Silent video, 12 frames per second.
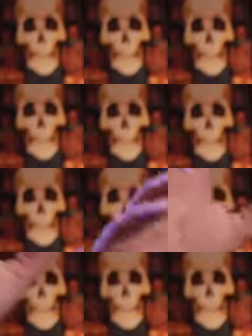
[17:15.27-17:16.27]

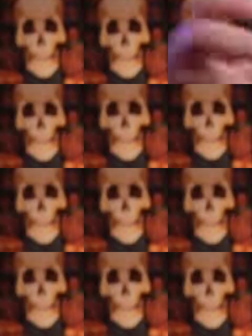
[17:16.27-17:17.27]

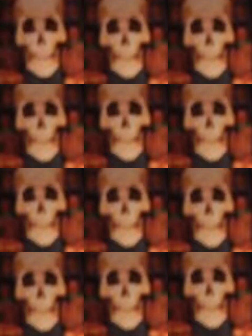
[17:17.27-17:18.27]

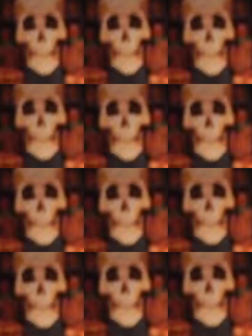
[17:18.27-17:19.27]

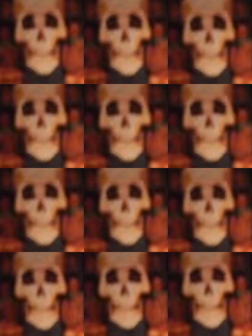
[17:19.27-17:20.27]

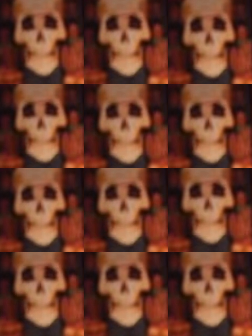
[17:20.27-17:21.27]

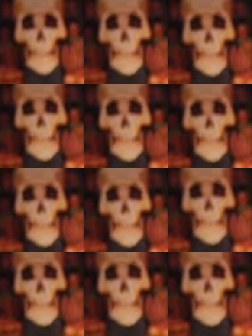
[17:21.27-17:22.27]

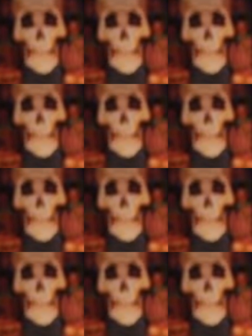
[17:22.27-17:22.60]
(silent)